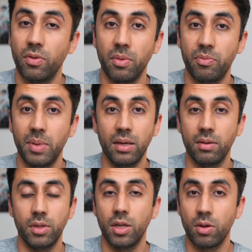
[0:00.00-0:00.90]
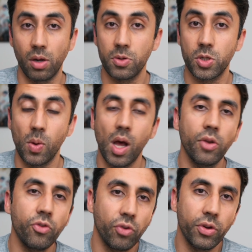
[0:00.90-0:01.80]
of them have been, you know, close to one
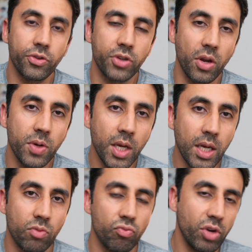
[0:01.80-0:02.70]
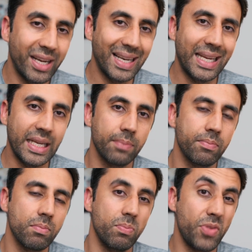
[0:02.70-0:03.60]
hundred. So really,
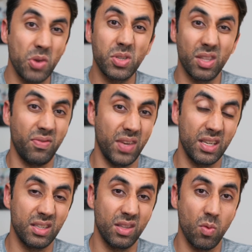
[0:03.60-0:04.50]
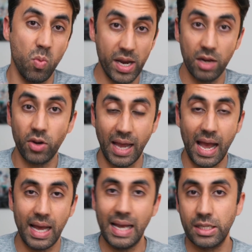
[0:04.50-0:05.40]
those are the figures that we look
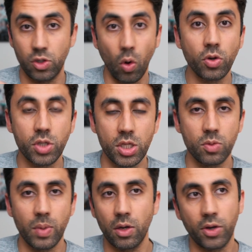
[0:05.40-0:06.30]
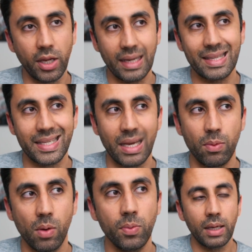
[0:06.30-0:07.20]
at as doctors. We look at it and say,
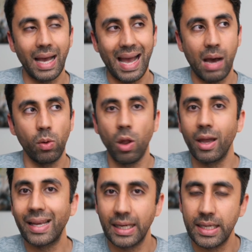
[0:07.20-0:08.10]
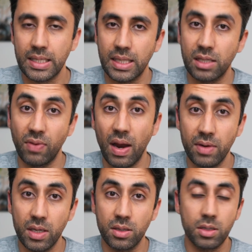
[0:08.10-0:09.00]
well, how likely is this
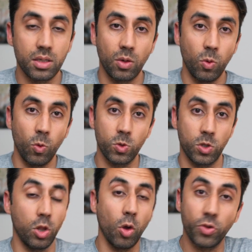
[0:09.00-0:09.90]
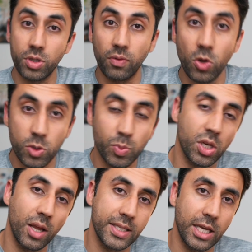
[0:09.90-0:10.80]
variant to cause lots of
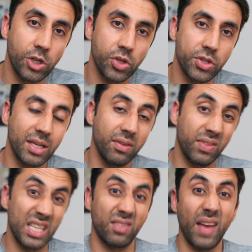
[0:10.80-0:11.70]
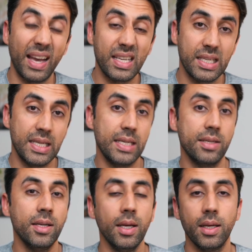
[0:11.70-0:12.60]
hospitalizations? And if this
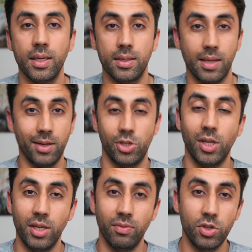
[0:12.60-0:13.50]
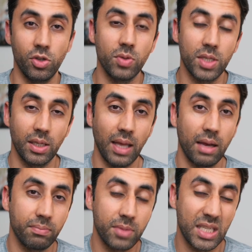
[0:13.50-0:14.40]
vaccine is actually reducing
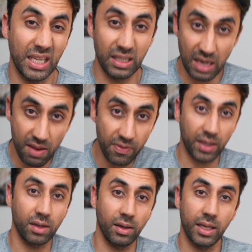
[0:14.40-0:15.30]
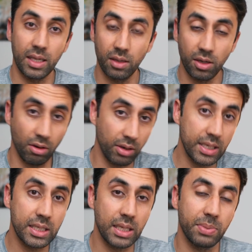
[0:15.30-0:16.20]
that significantly in the
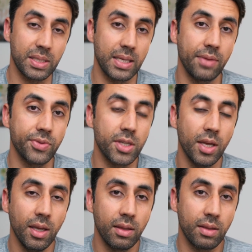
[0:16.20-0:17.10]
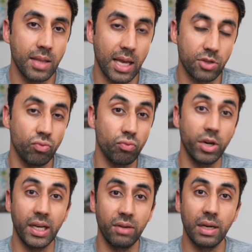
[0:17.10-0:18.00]
ninety percent, then that's
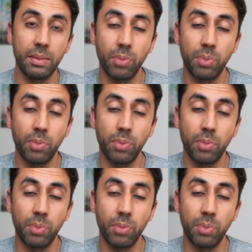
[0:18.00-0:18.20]
really, really